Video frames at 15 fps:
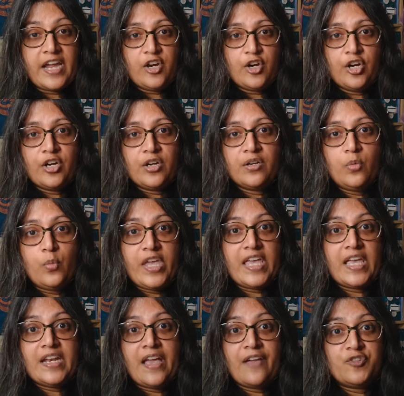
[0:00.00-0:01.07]
weekend
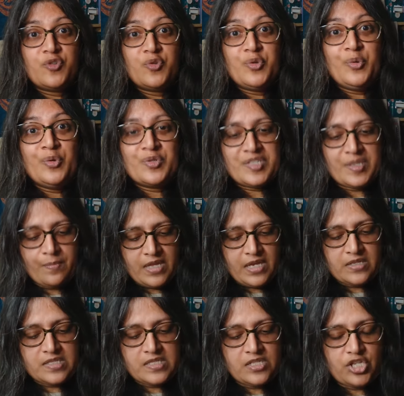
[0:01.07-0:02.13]
afternoon or something to stitch, I
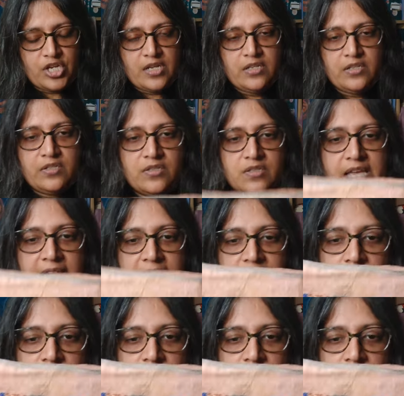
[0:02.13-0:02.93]
can tackle a more